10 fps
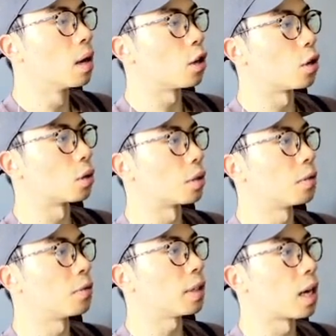you know, the
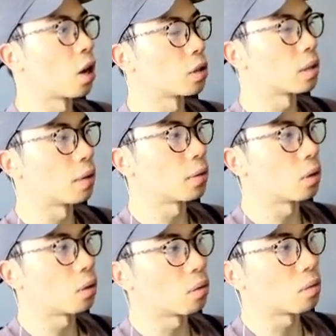$50
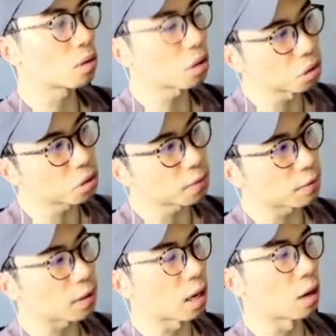level, close to
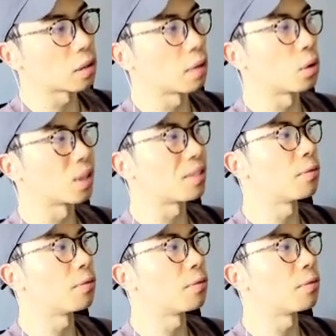$50 level, at the